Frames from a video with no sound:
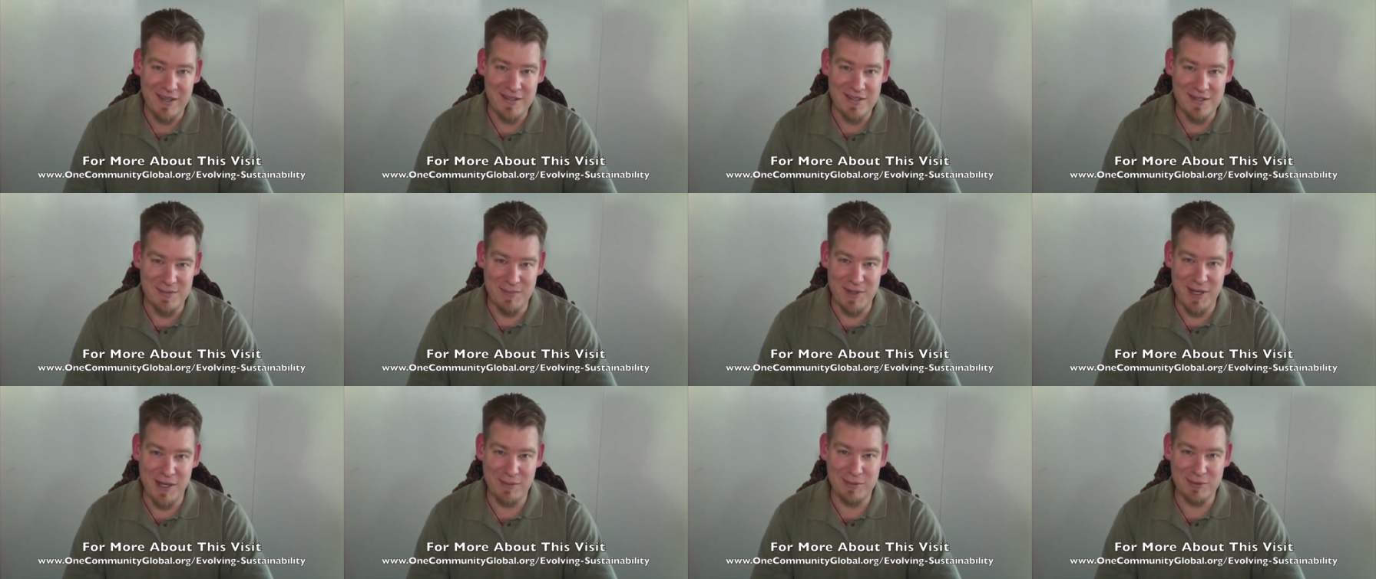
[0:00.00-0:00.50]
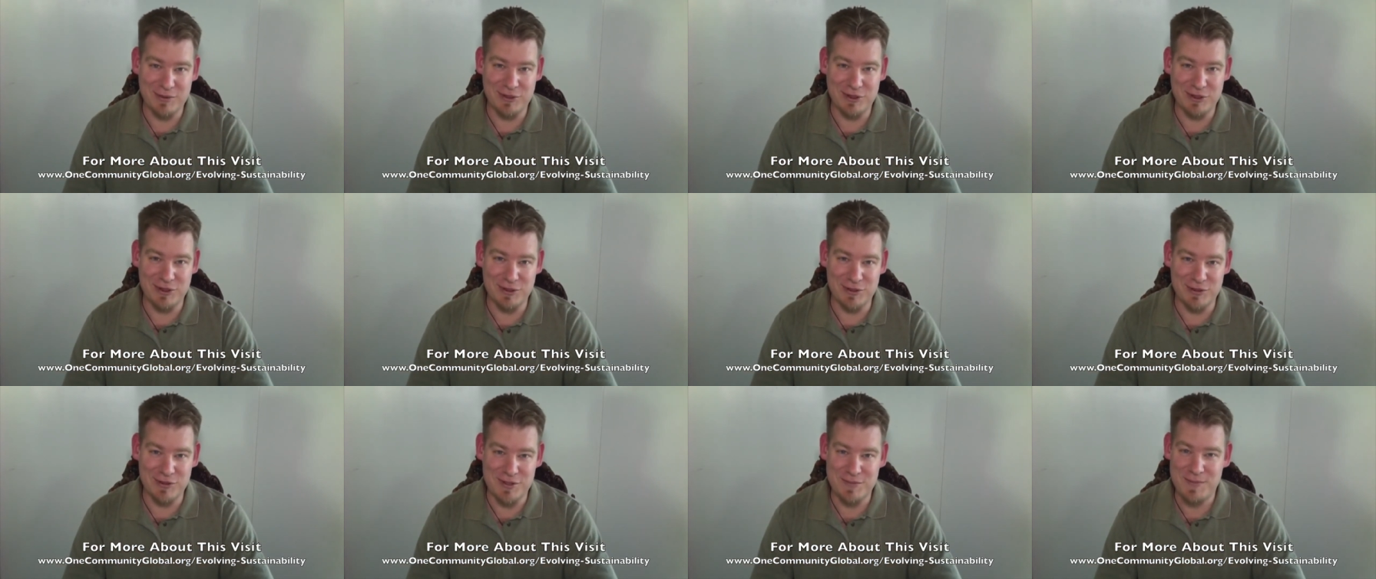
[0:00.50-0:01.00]
to be able
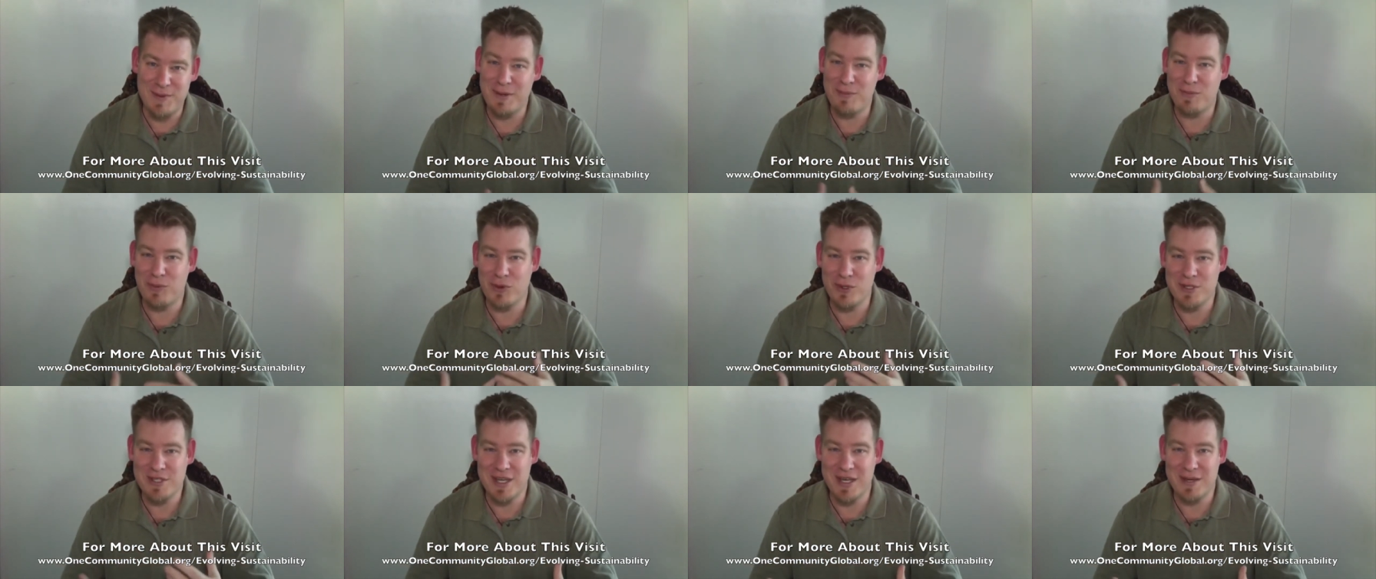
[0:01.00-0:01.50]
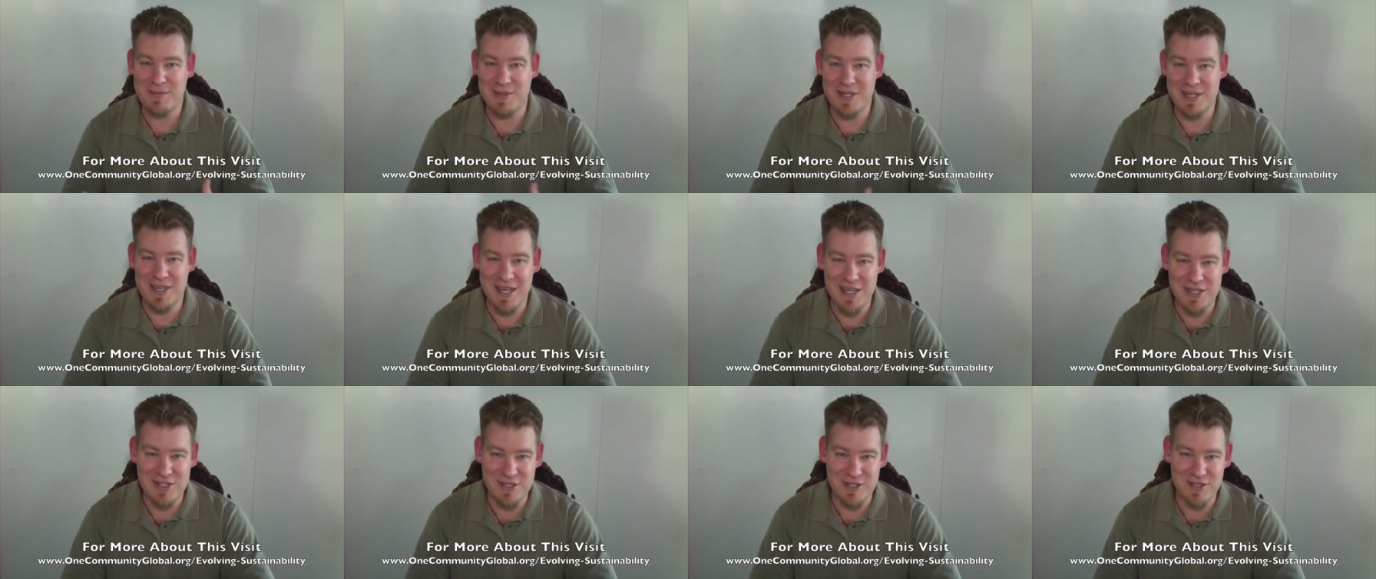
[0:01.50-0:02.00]
to spend more time in
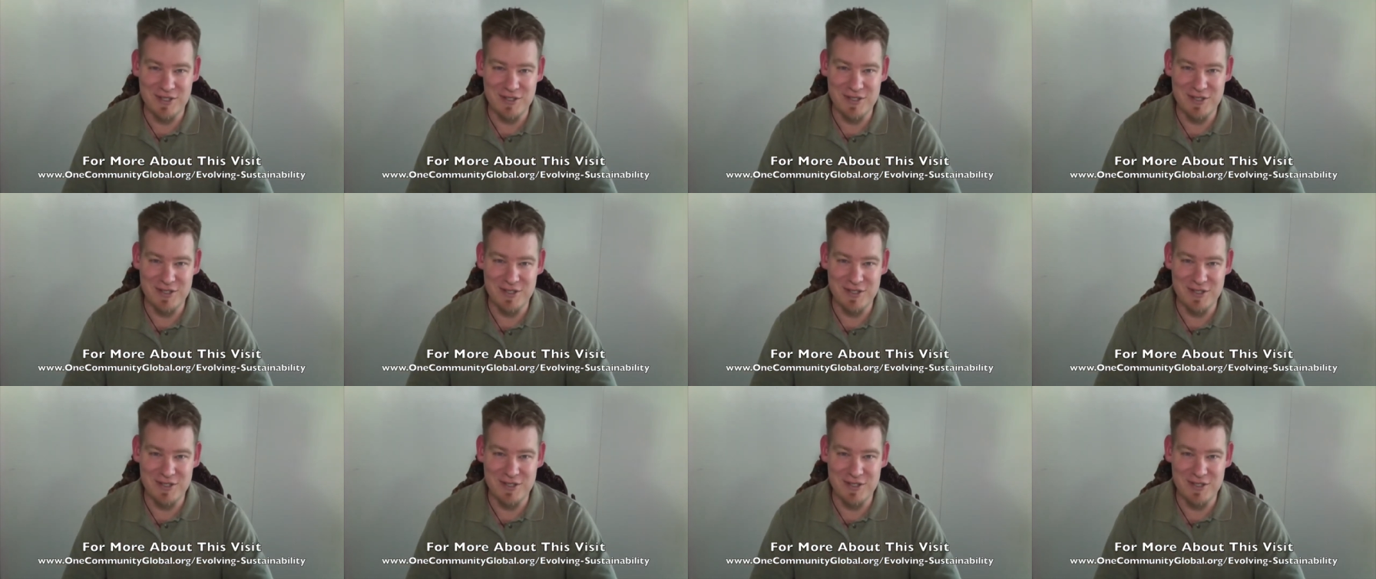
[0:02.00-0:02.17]
nature,